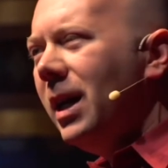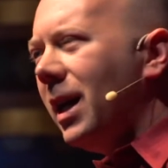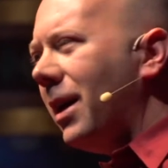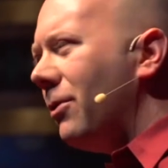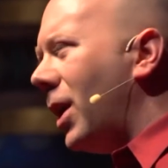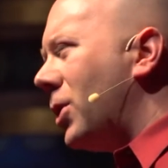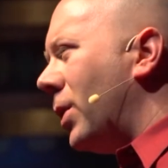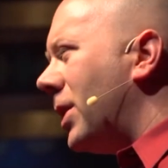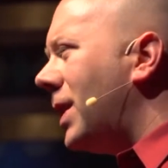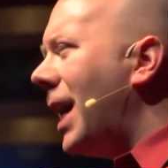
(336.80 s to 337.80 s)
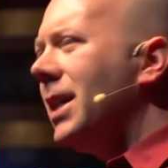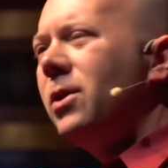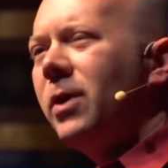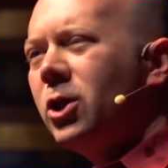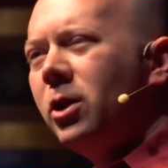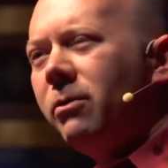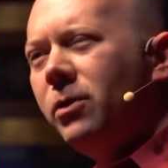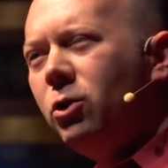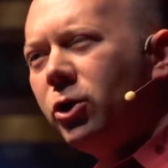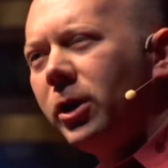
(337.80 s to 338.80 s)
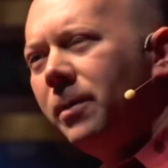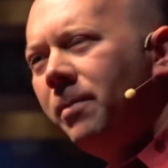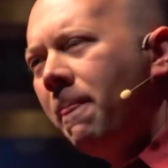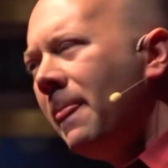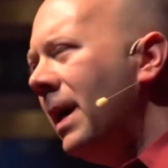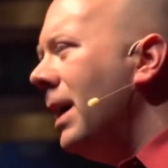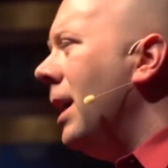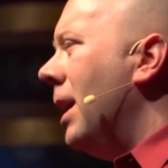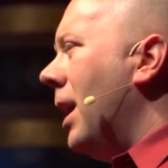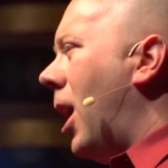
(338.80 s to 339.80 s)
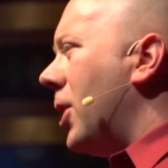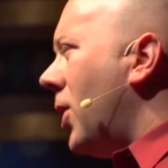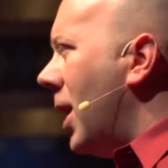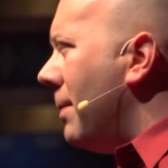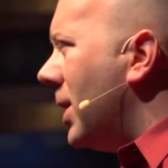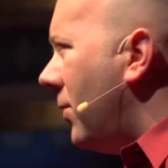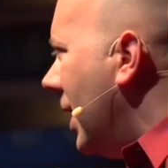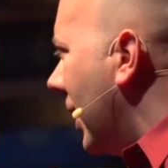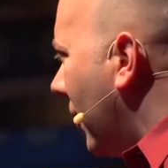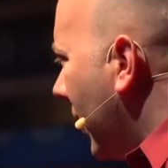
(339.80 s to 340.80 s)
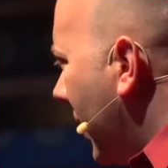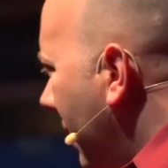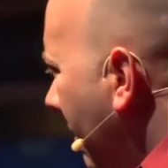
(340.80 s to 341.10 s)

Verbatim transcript: of a sort of science fiction future autonomous vehicles.